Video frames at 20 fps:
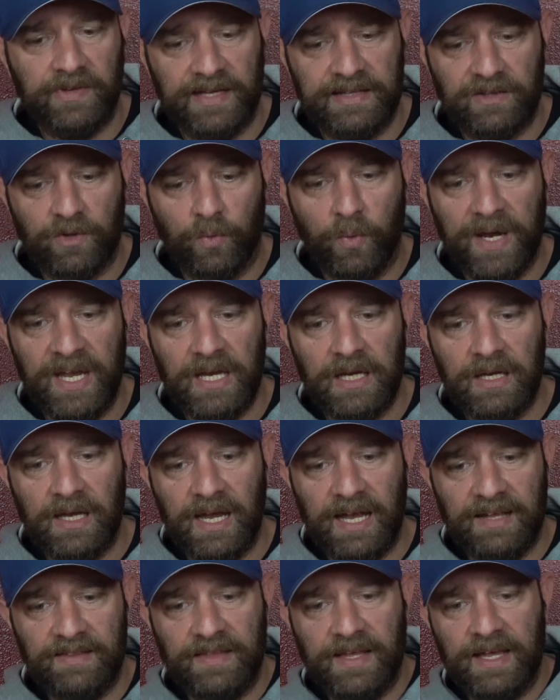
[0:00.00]
like the wing
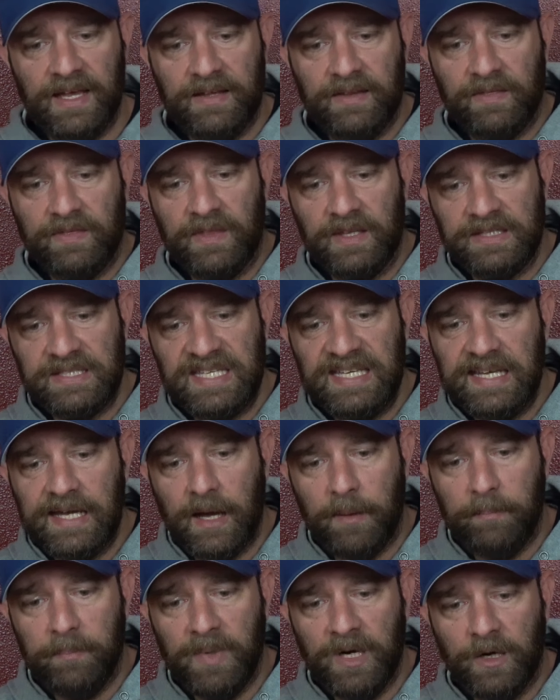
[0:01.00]
and then the
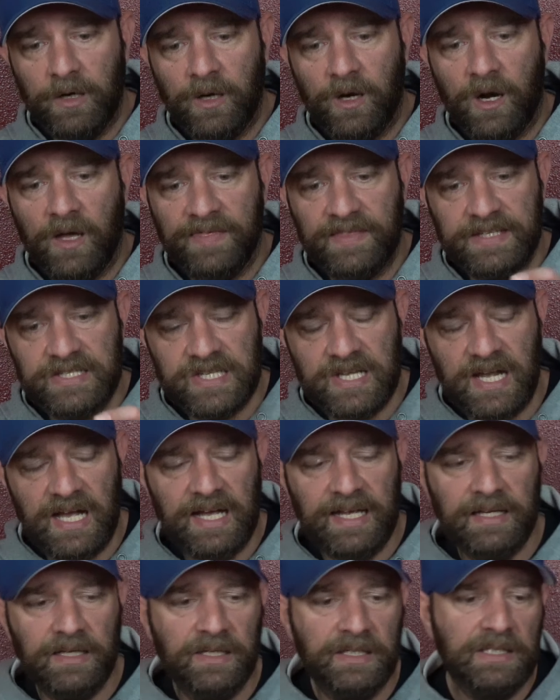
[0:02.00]
teacup mirror on the
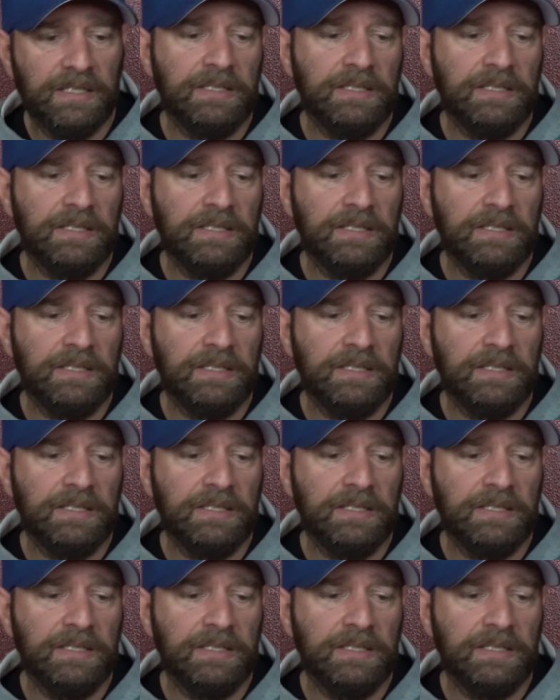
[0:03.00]
side,